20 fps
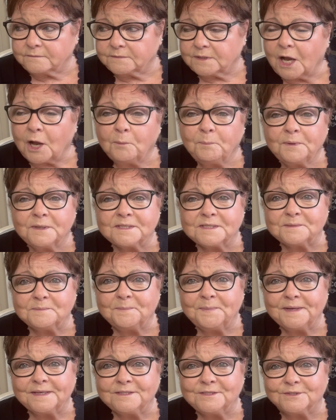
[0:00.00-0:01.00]
I'll put some
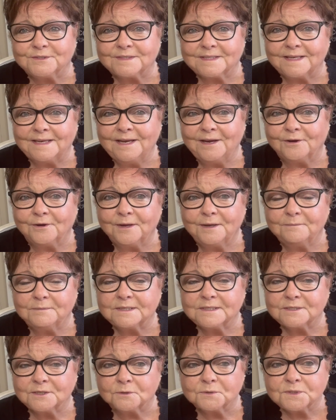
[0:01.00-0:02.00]
pictures in here. He
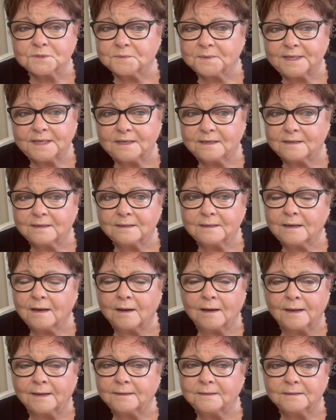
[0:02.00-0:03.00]
was so sweet and
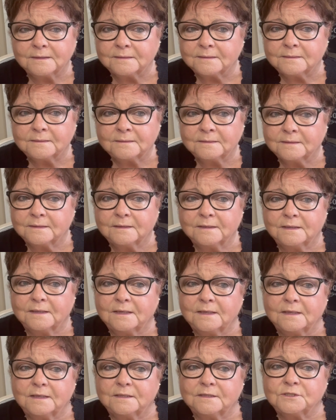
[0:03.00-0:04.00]
kind and
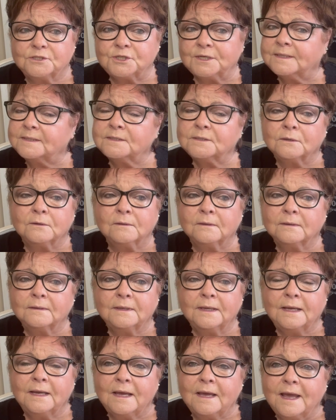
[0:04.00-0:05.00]
gentle.
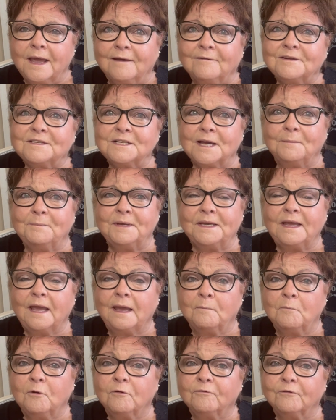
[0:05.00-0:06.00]
Every time he
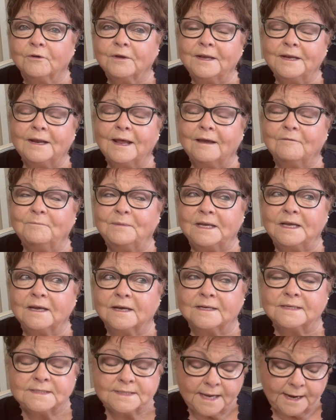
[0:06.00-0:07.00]
came over, he'd have me
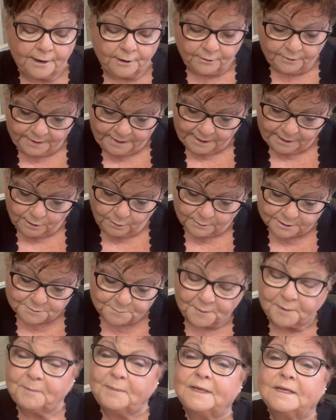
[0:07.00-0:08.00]
cut his hair, and he'd always
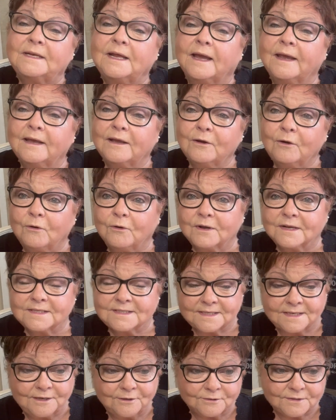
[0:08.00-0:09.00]
bring me a Diet Coke
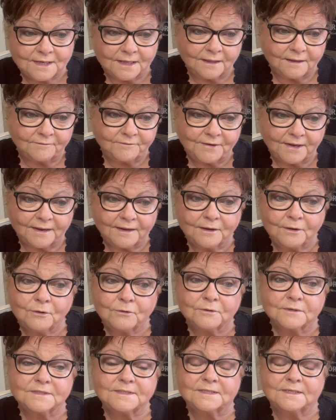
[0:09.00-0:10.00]
because he knows I love Diet
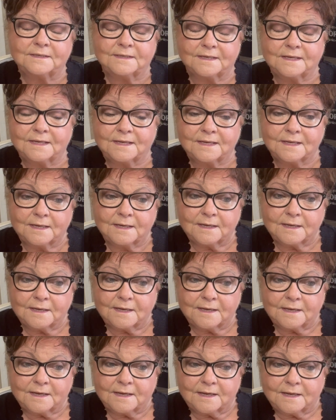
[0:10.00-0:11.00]
Cokes. And
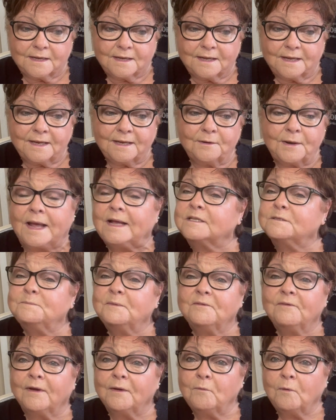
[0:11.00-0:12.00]
he'd ask
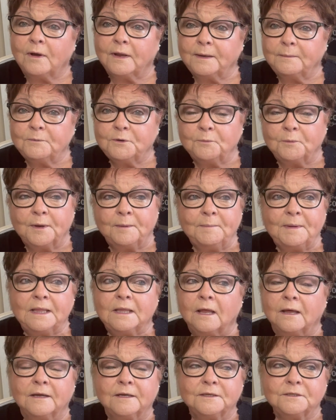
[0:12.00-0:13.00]
me if I want him to bring me
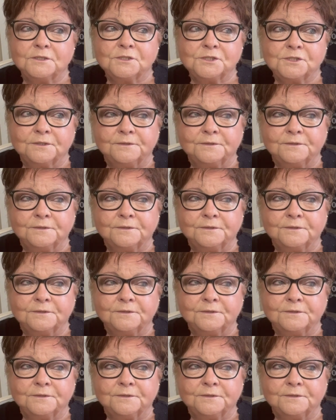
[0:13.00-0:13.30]
lunch.